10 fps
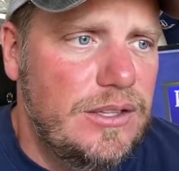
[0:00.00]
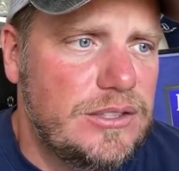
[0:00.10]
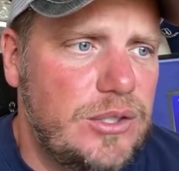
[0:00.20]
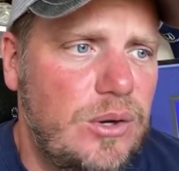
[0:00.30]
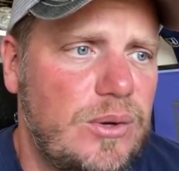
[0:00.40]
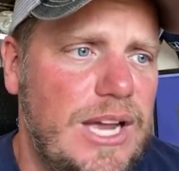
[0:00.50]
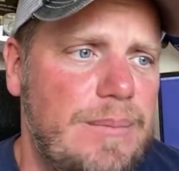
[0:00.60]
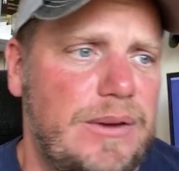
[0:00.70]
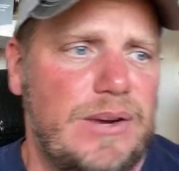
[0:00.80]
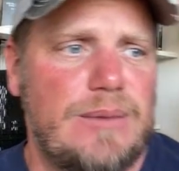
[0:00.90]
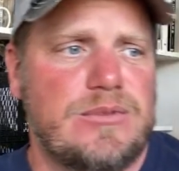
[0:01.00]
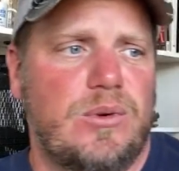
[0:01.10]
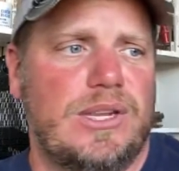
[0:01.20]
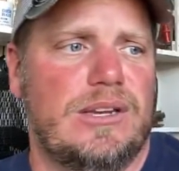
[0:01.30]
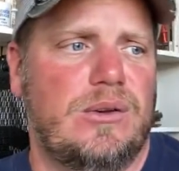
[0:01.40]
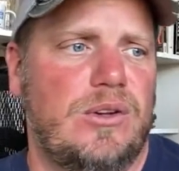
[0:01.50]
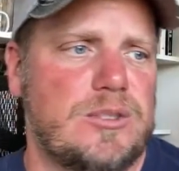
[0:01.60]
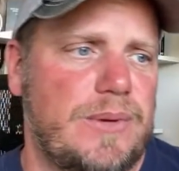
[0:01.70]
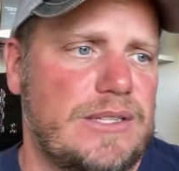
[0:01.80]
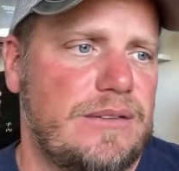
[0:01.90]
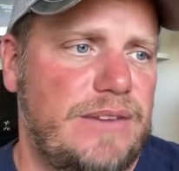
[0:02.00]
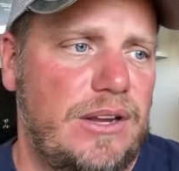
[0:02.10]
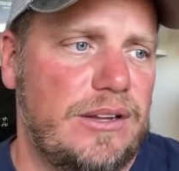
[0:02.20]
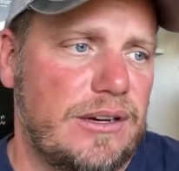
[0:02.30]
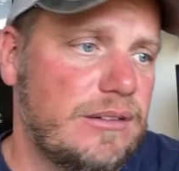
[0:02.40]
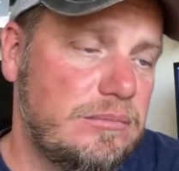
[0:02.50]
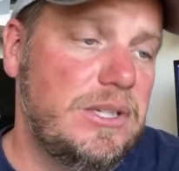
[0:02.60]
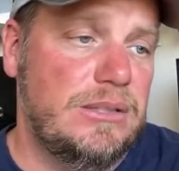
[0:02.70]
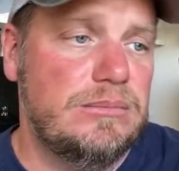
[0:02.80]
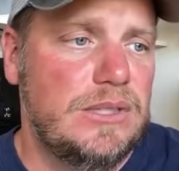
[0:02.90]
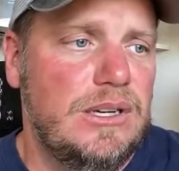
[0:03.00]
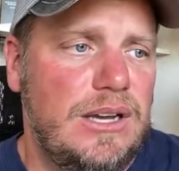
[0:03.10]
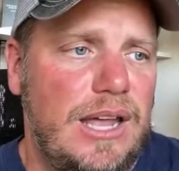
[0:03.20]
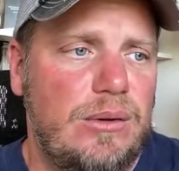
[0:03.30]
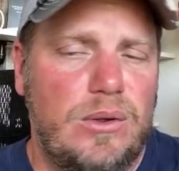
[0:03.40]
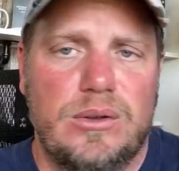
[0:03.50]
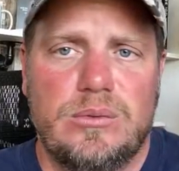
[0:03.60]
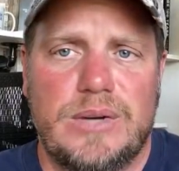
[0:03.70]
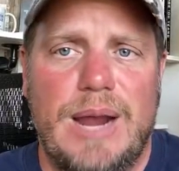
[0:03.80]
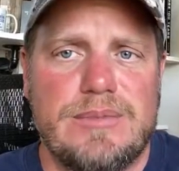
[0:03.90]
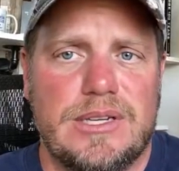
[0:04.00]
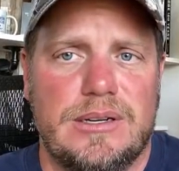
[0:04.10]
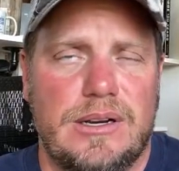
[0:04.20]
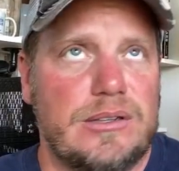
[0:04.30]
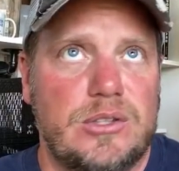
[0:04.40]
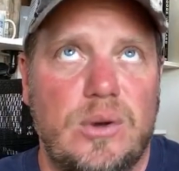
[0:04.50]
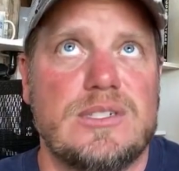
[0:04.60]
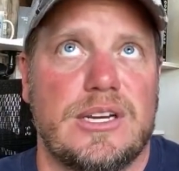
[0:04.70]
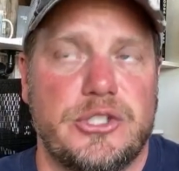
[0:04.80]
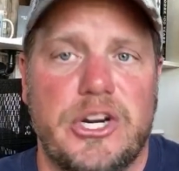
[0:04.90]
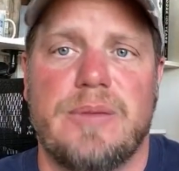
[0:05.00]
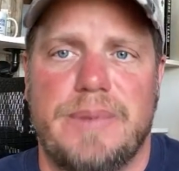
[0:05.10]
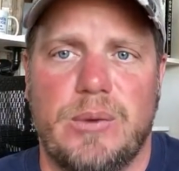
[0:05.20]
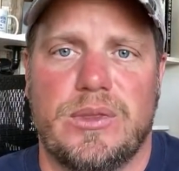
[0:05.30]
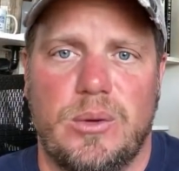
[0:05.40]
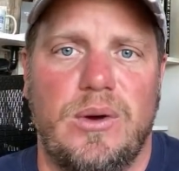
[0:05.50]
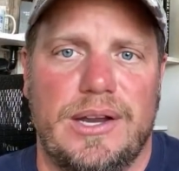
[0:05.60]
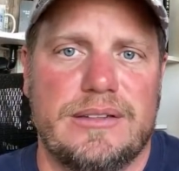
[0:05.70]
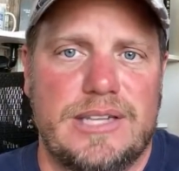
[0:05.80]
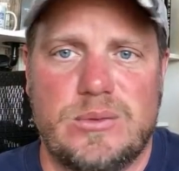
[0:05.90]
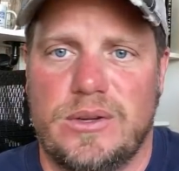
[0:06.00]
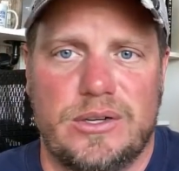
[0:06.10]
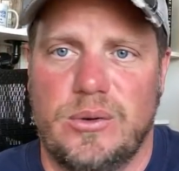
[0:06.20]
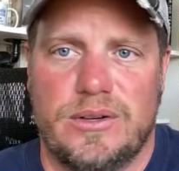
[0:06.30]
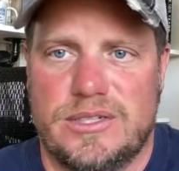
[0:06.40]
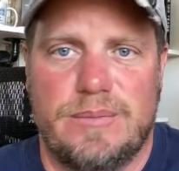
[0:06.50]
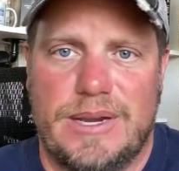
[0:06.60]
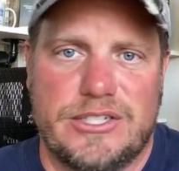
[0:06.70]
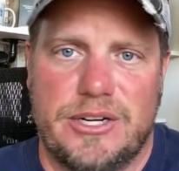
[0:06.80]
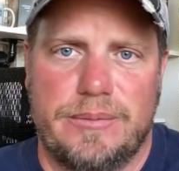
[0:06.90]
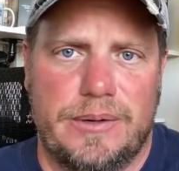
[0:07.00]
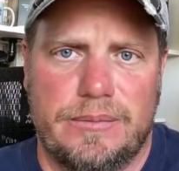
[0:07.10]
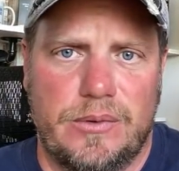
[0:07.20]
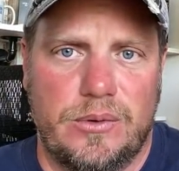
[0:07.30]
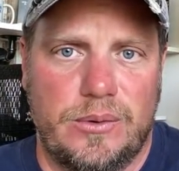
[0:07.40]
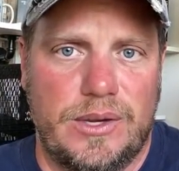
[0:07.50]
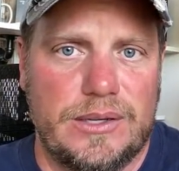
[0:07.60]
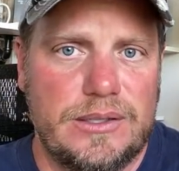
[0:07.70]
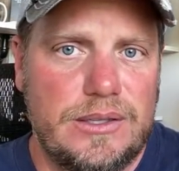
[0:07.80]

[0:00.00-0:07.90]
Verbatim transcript: Toyota will copy Ram's four-link coil suspension follow leader. Yeah, uh, well, Ram's gonna or Toyota's gonna cherry pick what they want. That's what they're doing. They're sitting back cherry pick what they want.